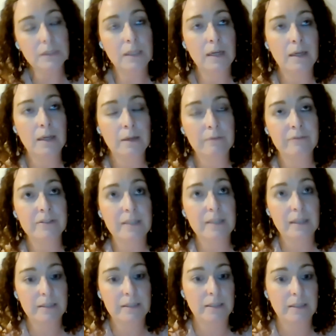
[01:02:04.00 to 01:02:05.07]
uh,
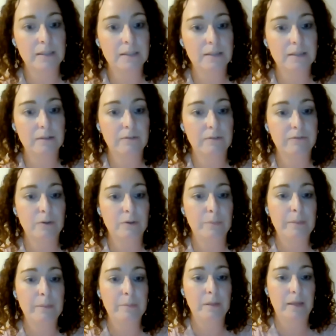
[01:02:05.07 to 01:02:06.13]
facilities for
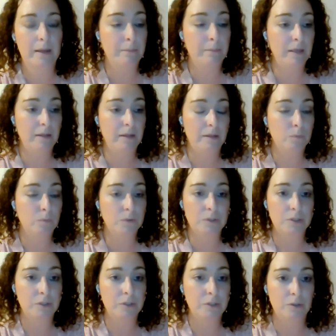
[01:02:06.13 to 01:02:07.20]
people like me that
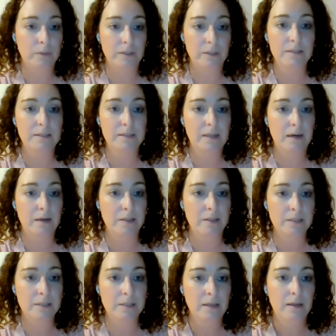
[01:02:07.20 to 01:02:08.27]
wouldn't know where to start.
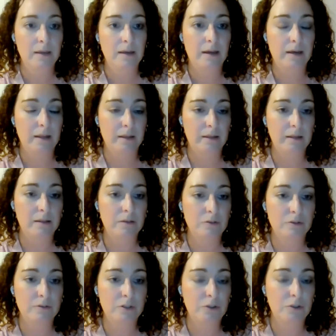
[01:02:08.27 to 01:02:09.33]
And I think
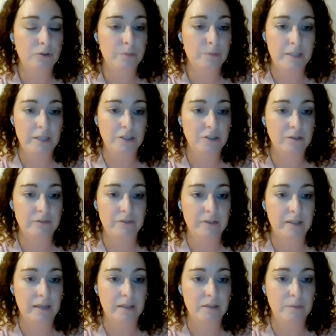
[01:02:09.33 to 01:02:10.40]
there's huge potential for
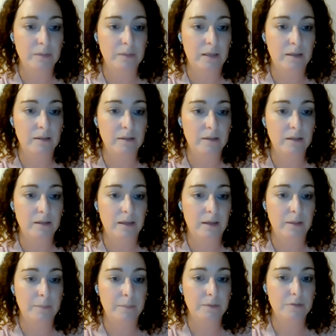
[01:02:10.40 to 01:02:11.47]
that as well
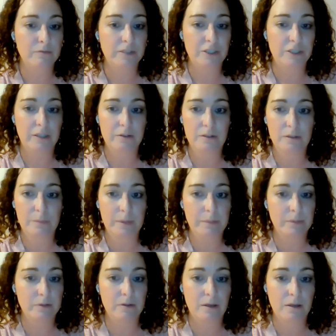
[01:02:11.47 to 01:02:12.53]
um, to reach out to the
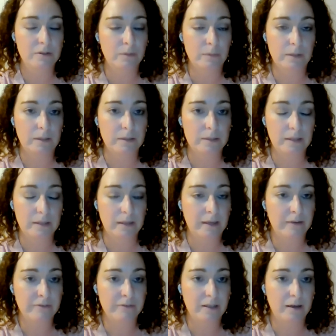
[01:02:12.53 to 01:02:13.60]
people across the world that
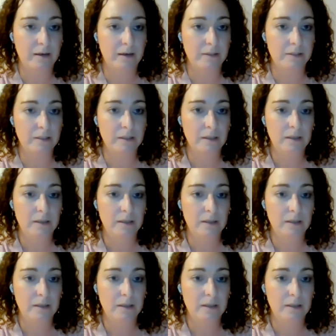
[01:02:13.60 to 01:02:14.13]
left Ireland